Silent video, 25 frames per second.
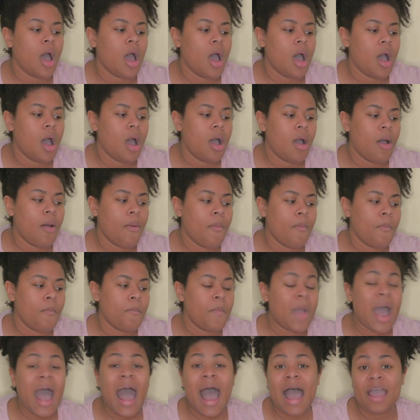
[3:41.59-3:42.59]

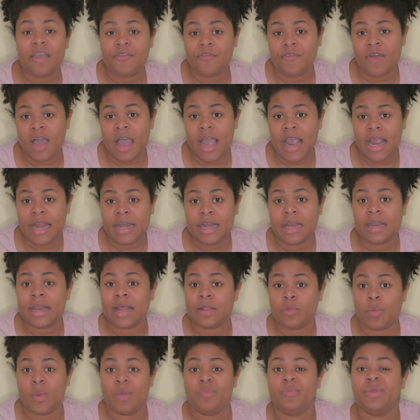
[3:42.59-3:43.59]
I find
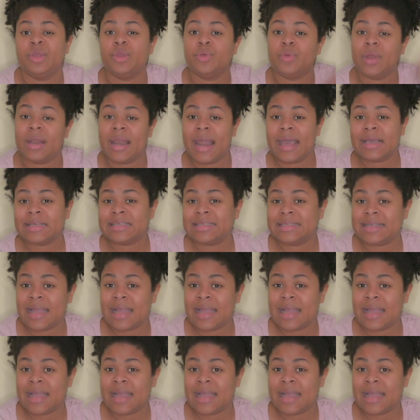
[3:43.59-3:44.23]
that when we do the next